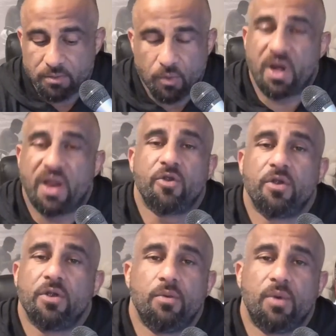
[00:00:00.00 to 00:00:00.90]

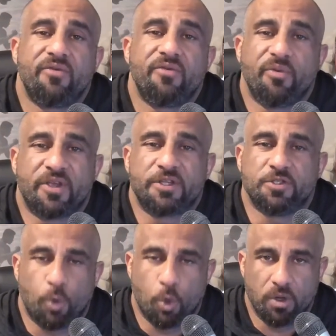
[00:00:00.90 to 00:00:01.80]
whatever professional
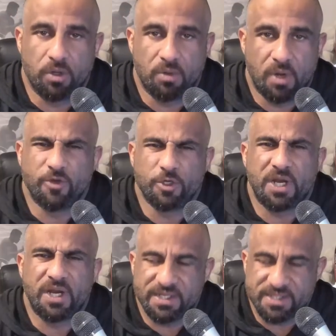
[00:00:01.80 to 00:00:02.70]
sport, right? If you're
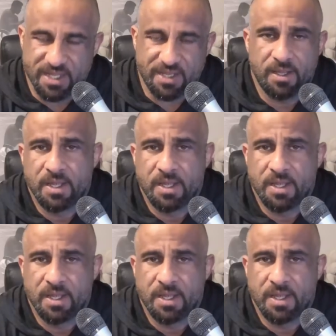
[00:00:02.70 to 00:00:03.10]
trying to get to the